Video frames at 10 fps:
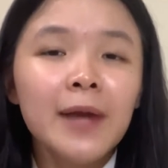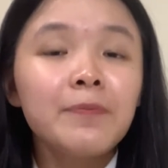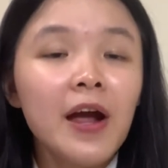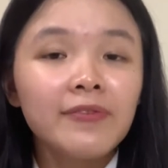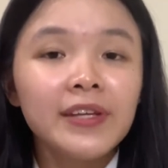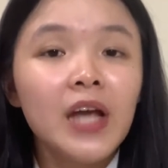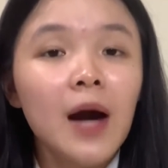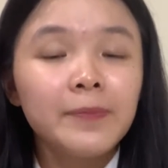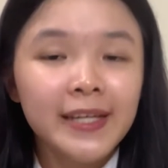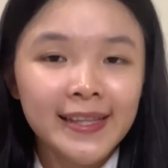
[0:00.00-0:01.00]
and private
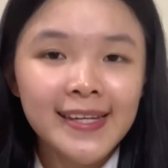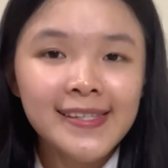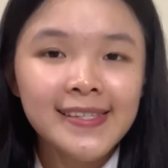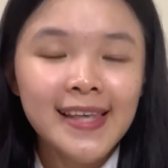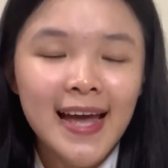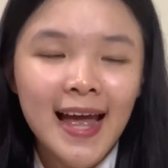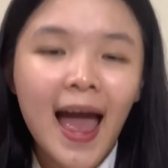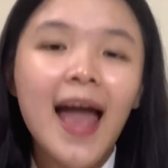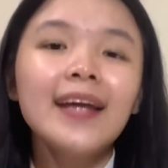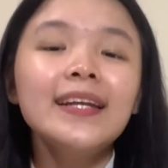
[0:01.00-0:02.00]
communities,
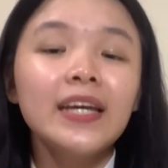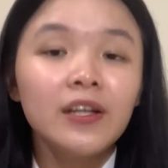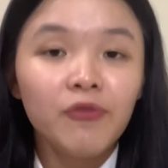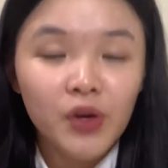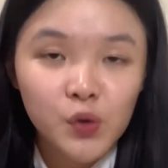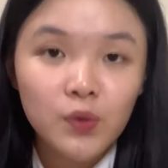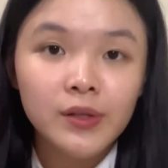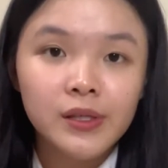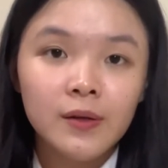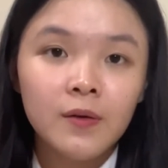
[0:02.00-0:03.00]
and
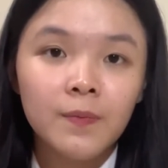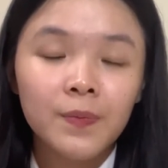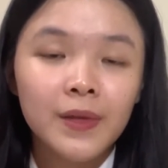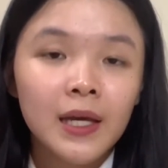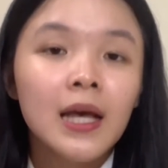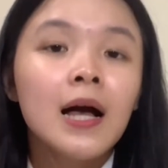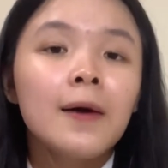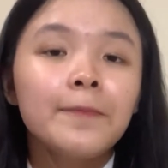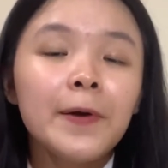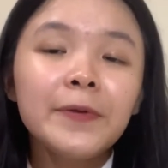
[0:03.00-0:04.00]
individuals.
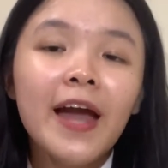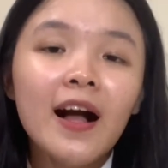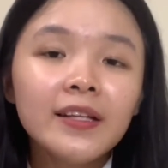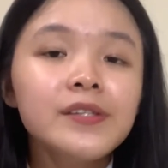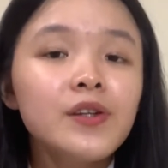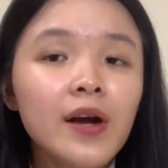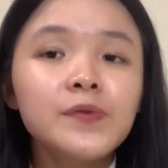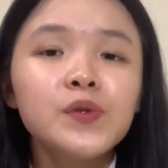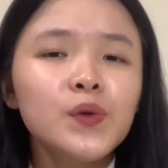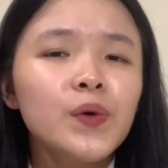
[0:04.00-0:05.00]
Public health
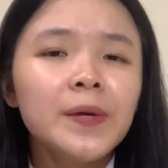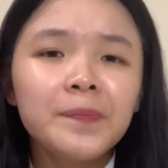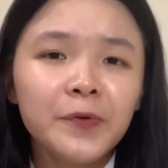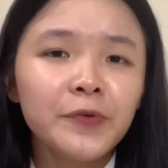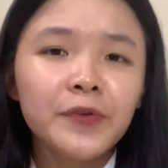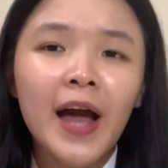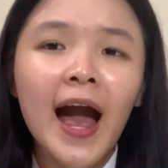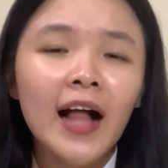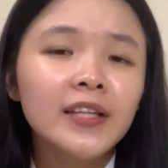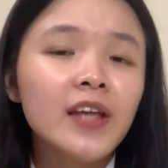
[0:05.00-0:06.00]
strives to improve the
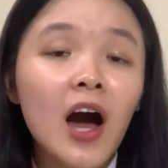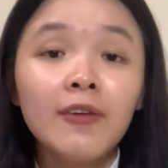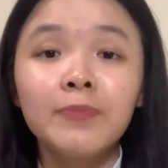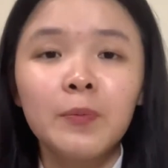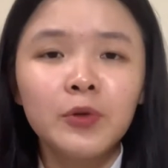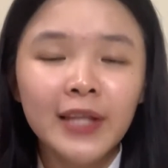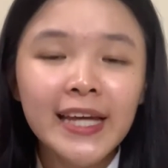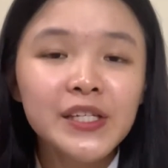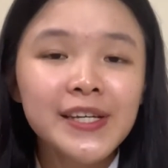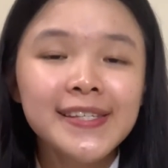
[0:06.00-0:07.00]
health of
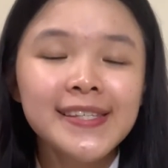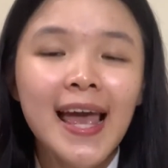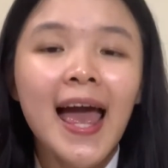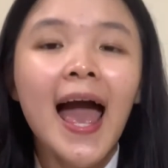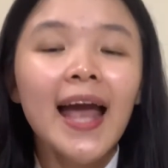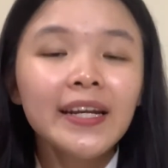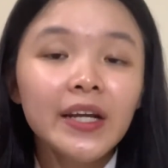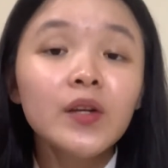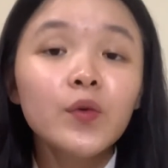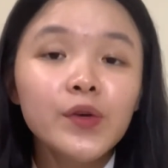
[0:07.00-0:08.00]
populations and
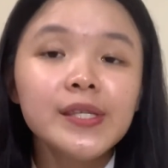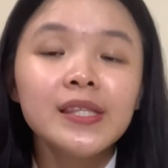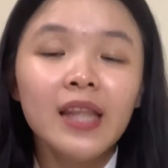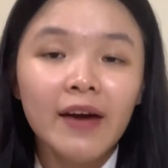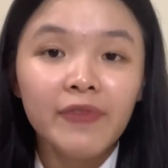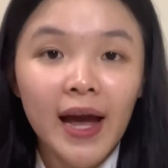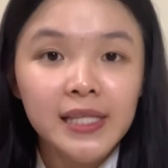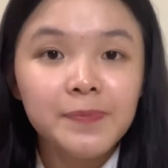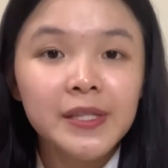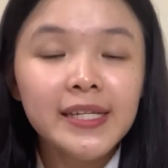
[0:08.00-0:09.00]
increase life
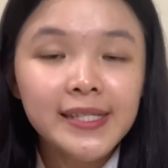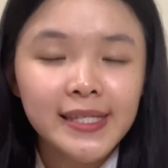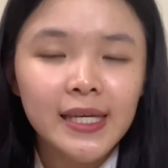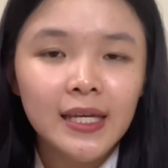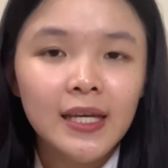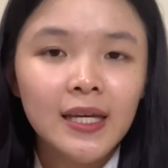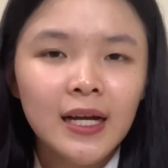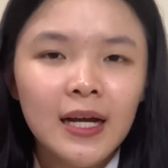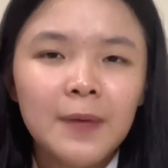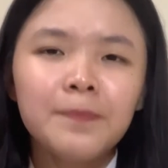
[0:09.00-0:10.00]
expectancy.
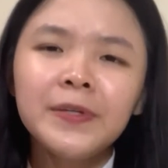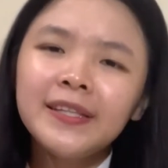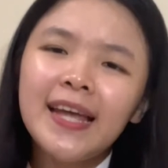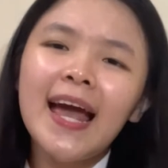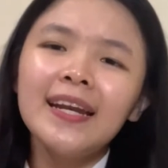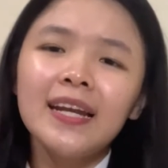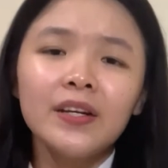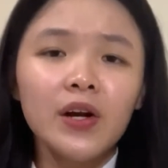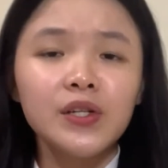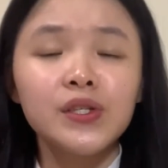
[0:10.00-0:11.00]
But then
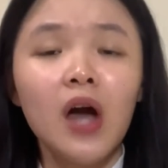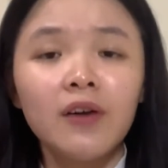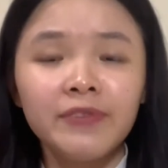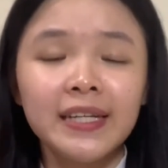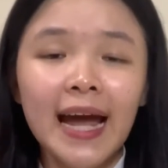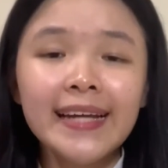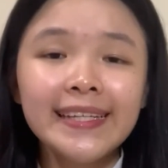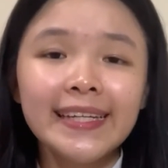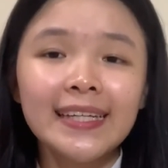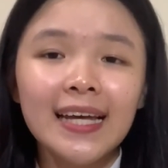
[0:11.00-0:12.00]
there is
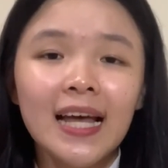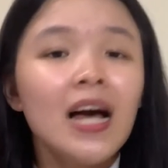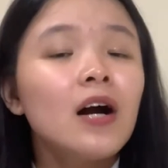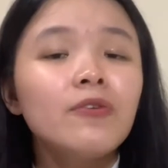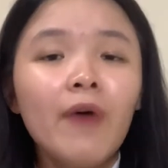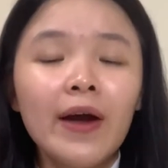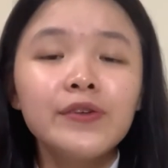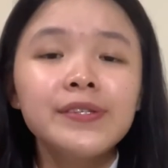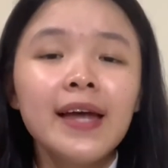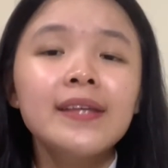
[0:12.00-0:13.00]
COVID-19, a
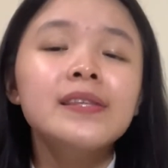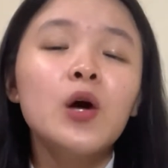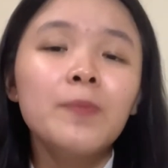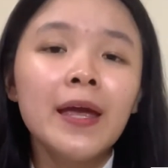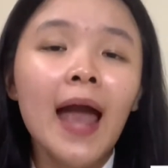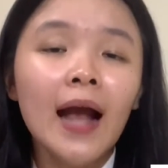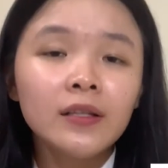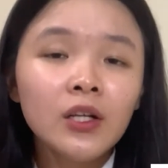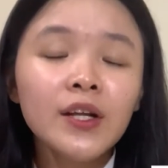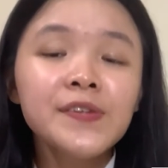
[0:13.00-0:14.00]
virus that is now being
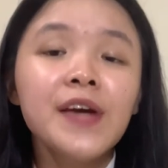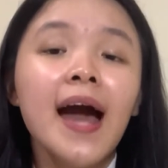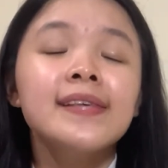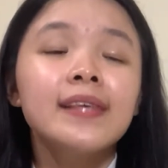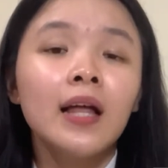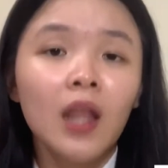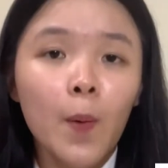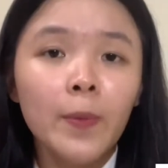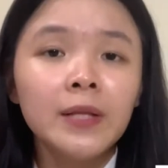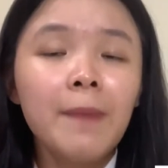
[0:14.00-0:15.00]
acknowledged as a
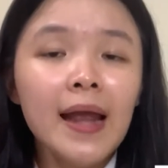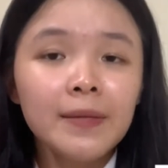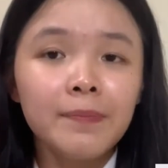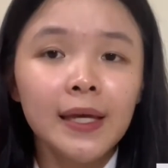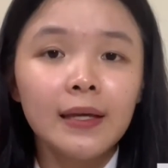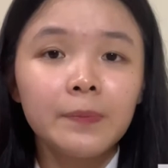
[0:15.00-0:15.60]
global pandemic.